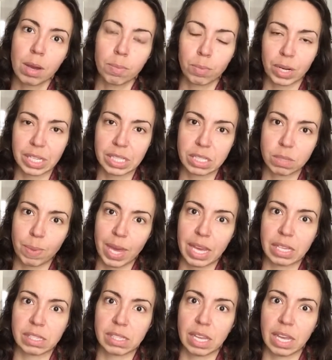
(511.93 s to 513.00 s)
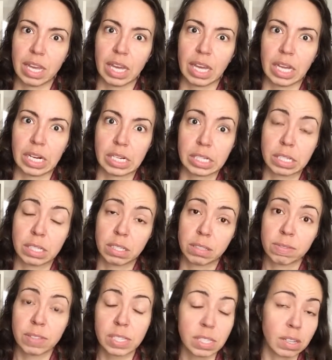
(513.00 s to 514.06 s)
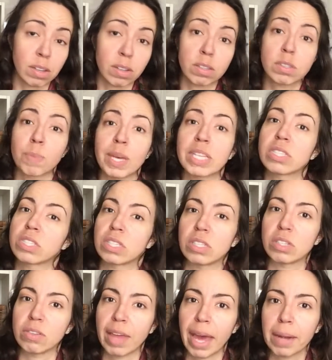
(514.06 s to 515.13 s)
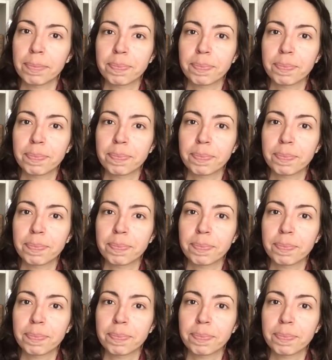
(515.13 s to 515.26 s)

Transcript: brain space and physical space to do that.